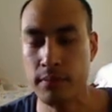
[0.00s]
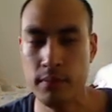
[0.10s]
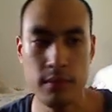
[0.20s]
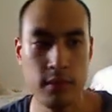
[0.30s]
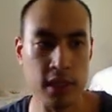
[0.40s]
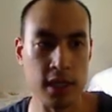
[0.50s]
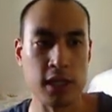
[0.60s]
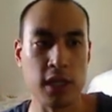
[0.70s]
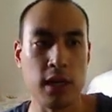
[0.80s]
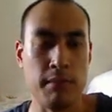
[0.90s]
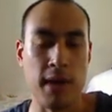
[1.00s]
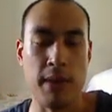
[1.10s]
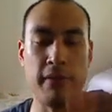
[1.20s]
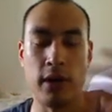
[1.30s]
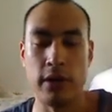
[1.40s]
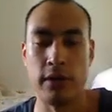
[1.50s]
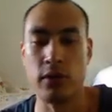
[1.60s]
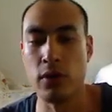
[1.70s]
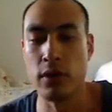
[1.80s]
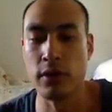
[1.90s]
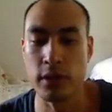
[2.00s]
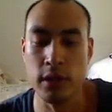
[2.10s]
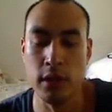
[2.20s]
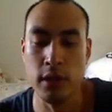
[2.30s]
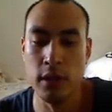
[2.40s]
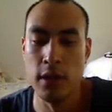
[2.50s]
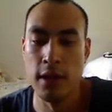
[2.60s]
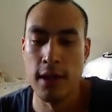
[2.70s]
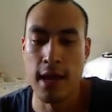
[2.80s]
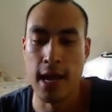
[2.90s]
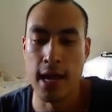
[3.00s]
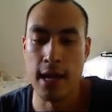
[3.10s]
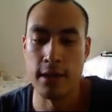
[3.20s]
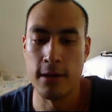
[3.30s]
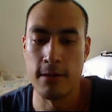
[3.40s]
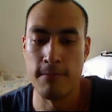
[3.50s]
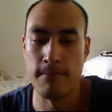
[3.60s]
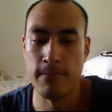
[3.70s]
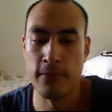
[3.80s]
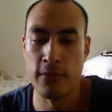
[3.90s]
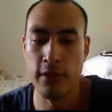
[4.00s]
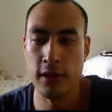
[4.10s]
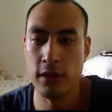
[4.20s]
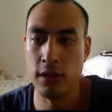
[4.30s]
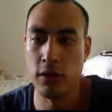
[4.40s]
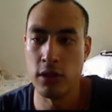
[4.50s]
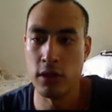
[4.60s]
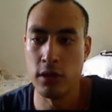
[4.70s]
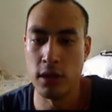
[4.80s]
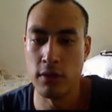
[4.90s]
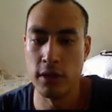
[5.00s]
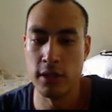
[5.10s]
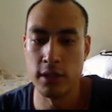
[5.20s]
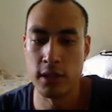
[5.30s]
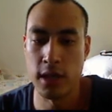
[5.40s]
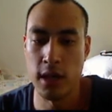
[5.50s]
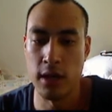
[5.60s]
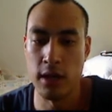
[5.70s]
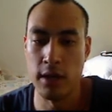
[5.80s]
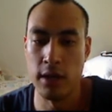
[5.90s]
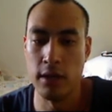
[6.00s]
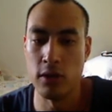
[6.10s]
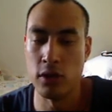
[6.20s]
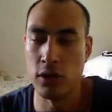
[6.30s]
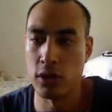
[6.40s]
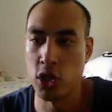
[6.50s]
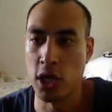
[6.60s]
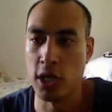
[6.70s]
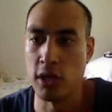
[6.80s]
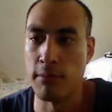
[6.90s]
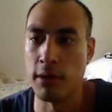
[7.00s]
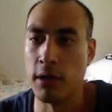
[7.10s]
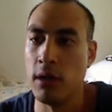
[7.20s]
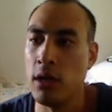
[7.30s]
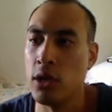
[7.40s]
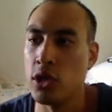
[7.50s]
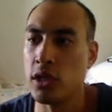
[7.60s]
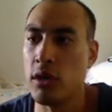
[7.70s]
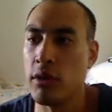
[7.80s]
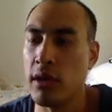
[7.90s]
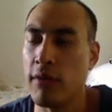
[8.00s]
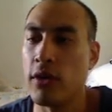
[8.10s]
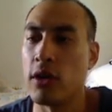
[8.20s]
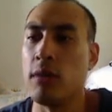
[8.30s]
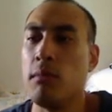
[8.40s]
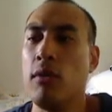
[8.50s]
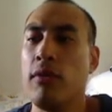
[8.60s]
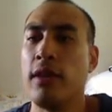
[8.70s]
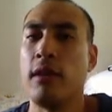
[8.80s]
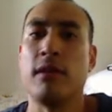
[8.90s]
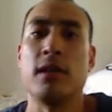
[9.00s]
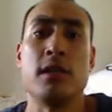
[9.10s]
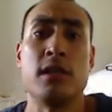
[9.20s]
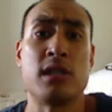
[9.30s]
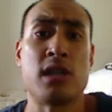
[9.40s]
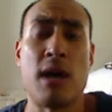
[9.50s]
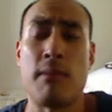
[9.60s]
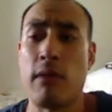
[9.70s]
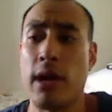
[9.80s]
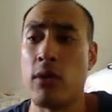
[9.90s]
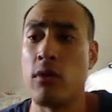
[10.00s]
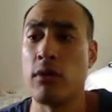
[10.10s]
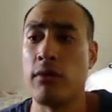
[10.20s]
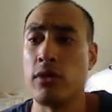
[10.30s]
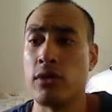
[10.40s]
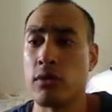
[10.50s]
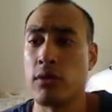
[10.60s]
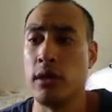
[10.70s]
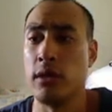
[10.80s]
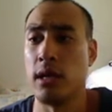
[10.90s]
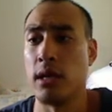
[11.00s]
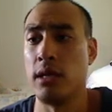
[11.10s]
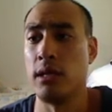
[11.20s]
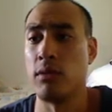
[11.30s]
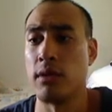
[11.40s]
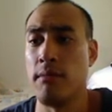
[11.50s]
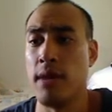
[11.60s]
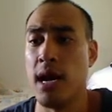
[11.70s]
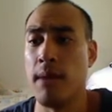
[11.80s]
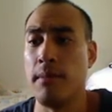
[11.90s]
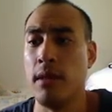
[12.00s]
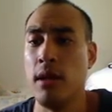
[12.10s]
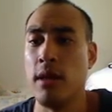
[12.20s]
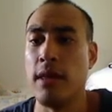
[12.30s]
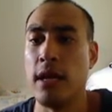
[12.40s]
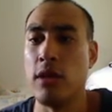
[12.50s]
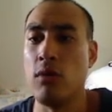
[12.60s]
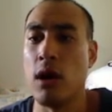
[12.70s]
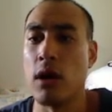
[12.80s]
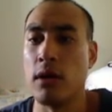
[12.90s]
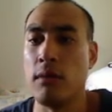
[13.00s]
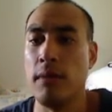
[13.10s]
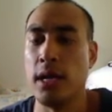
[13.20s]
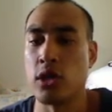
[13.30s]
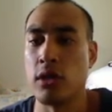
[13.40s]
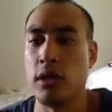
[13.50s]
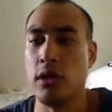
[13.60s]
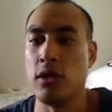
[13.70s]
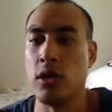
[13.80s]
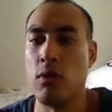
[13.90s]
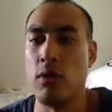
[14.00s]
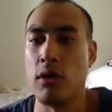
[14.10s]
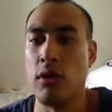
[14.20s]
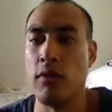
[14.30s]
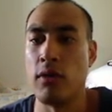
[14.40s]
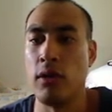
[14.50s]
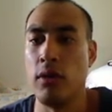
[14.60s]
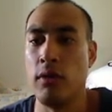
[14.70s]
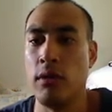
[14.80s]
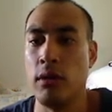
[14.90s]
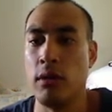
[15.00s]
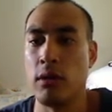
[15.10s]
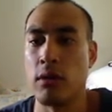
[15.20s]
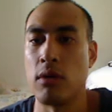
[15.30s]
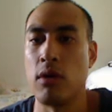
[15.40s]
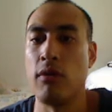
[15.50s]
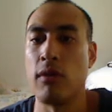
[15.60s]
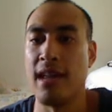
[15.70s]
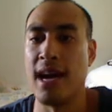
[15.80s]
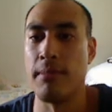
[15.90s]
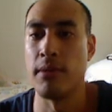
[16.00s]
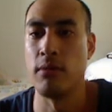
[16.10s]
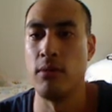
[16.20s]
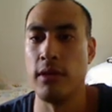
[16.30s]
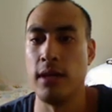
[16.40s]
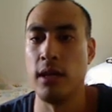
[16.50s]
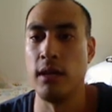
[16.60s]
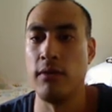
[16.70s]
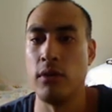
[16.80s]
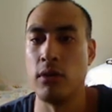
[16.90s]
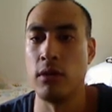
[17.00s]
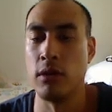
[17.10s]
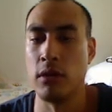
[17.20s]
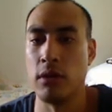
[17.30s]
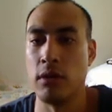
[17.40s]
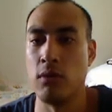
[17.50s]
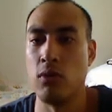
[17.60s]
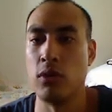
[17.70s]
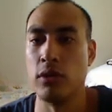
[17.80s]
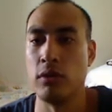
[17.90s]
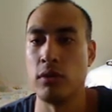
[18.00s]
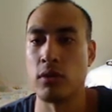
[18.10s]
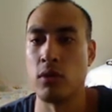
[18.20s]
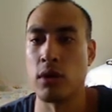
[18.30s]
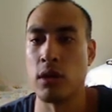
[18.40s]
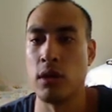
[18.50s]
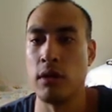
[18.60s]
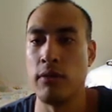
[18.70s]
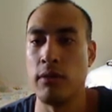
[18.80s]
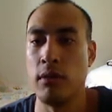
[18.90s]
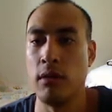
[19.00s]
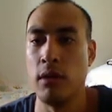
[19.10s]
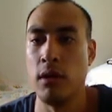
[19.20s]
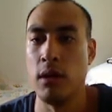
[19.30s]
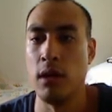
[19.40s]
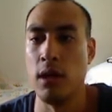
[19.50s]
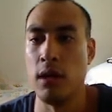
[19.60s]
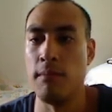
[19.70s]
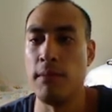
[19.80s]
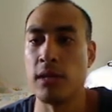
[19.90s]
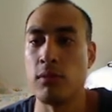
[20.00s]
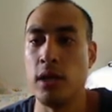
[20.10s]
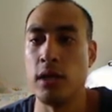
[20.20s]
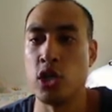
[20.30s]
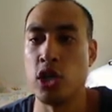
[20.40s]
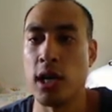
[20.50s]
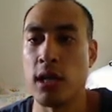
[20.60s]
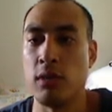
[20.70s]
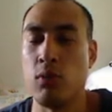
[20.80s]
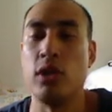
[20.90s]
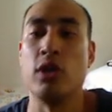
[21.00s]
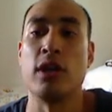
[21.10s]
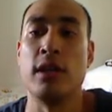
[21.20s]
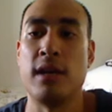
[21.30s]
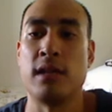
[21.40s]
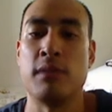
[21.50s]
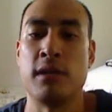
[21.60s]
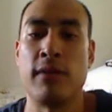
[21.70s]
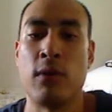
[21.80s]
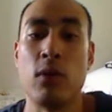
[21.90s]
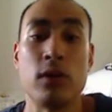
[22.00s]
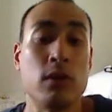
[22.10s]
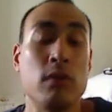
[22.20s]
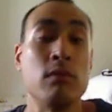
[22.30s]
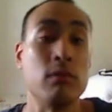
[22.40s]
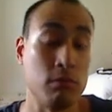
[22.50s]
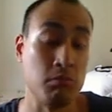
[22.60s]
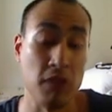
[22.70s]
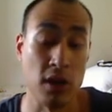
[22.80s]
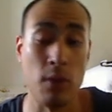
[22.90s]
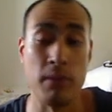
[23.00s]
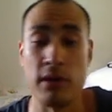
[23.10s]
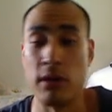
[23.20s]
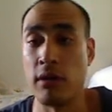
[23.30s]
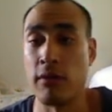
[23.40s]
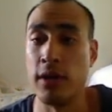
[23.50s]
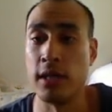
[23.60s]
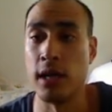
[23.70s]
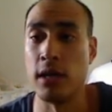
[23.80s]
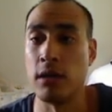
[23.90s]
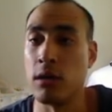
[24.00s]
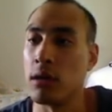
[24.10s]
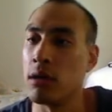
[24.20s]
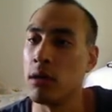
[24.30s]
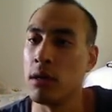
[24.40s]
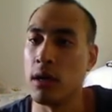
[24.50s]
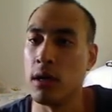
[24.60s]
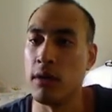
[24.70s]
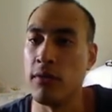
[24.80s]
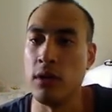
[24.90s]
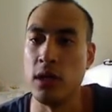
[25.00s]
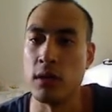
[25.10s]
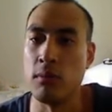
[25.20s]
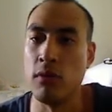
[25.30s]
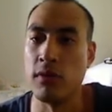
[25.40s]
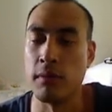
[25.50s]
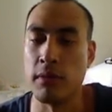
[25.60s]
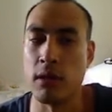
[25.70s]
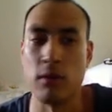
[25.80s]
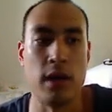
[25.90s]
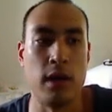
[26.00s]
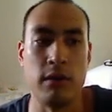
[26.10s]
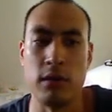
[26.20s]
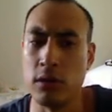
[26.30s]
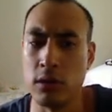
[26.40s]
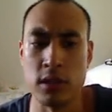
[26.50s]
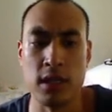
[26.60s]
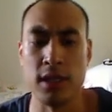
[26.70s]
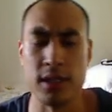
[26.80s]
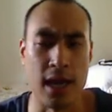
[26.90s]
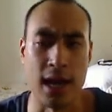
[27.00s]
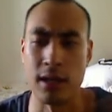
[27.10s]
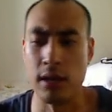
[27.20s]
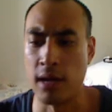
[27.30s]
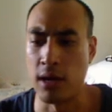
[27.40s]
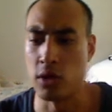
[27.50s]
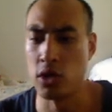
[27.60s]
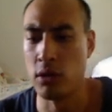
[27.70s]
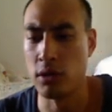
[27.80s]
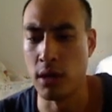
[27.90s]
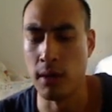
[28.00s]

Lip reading: It's actually got a map of all the doors. And for this, you know, you can increase the scale on it, you can change it, but just know that if you're going to move things into this top right corner of your screen, like I did with the map, that you are going to make sure that you don't want to overload or overlap with any of your Warzone scorecards. And the best way to check is when you're in that specific Warzone, open your interface editor if you need to move something around, and you'll see exactly how it shows up.